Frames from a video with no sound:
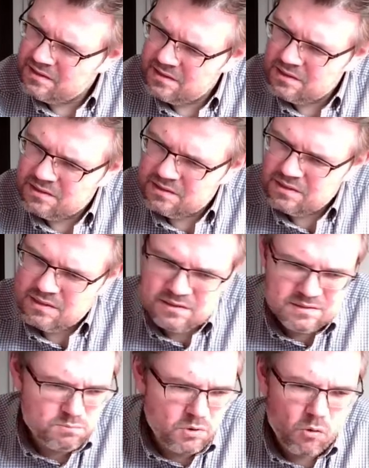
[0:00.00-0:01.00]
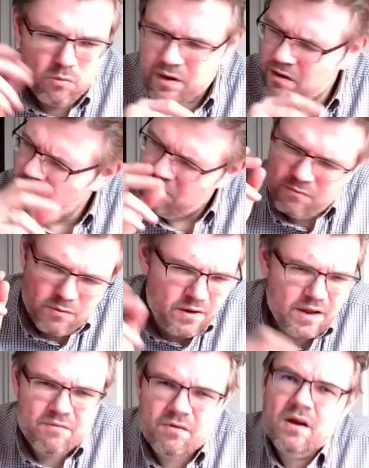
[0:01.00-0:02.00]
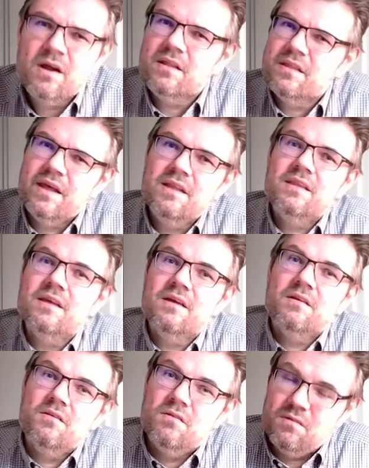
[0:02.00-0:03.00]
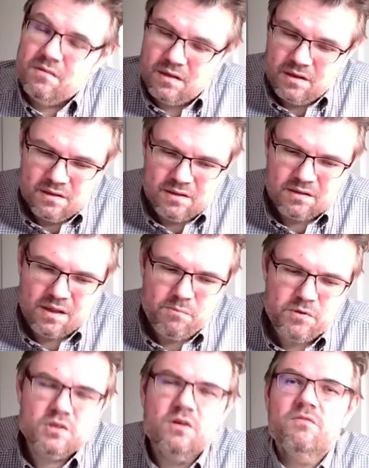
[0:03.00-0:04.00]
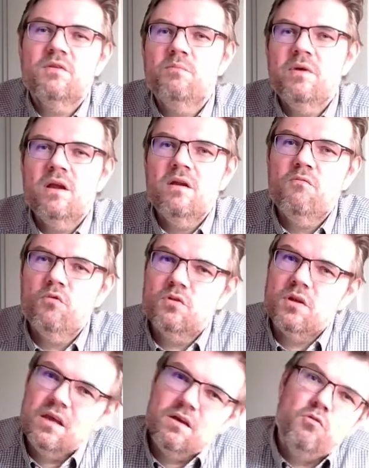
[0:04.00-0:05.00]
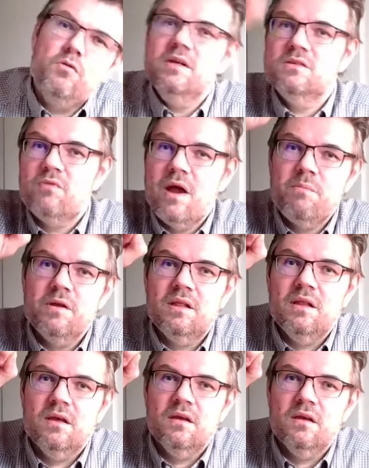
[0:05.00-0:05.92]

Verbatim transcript: is, is broken or whatever, then the, the, the temperature of the bearing would increase rapidly.